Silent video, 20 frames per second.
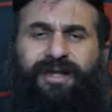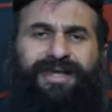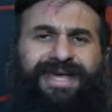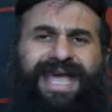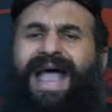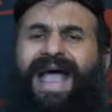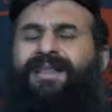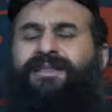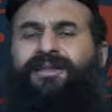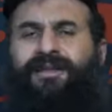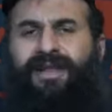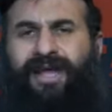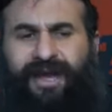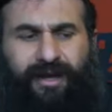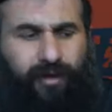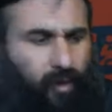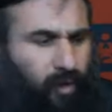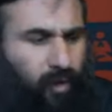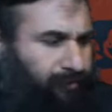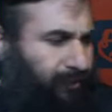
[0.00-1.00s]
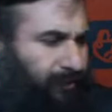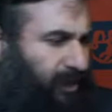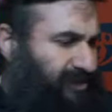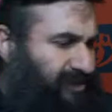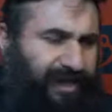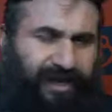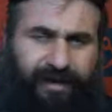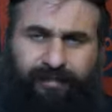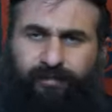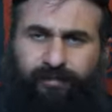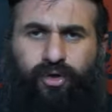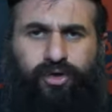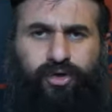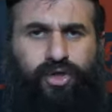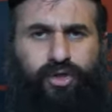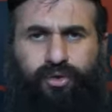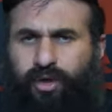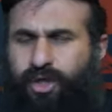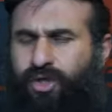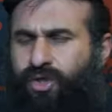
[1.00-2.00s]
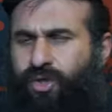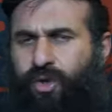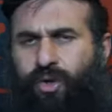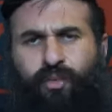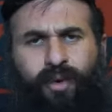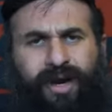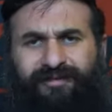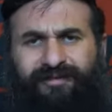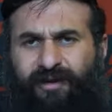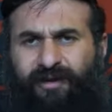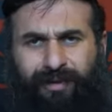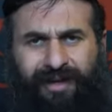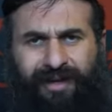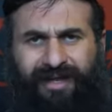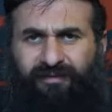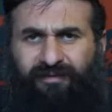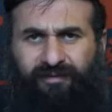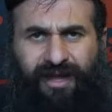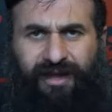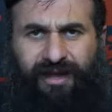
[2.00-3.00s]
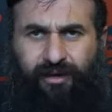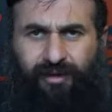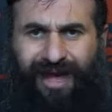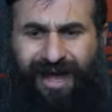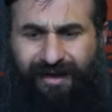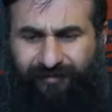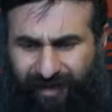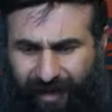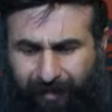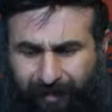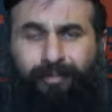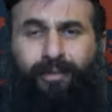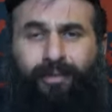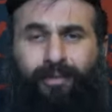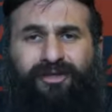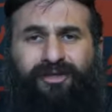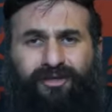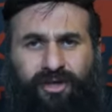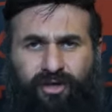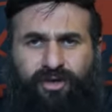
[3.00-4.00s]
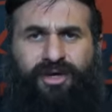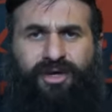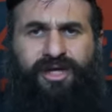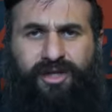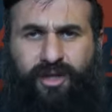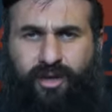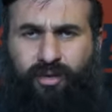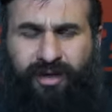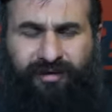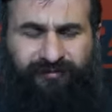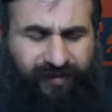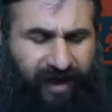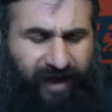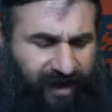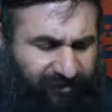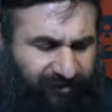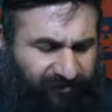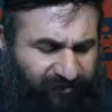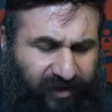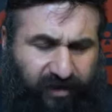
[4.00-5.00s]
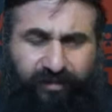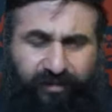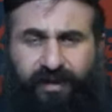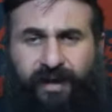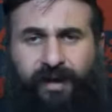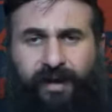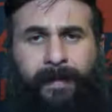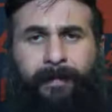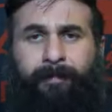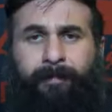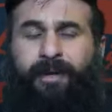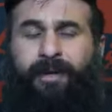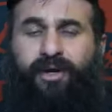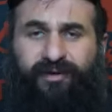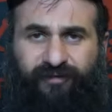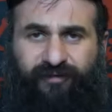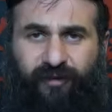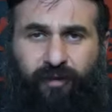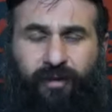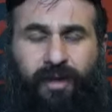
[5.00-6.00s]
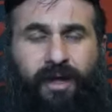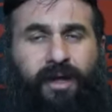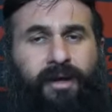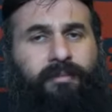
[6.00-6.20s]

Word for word: Catholic or Muslim or Jewish or whatever beliefs that you have that brings you to this unified field, beautiful.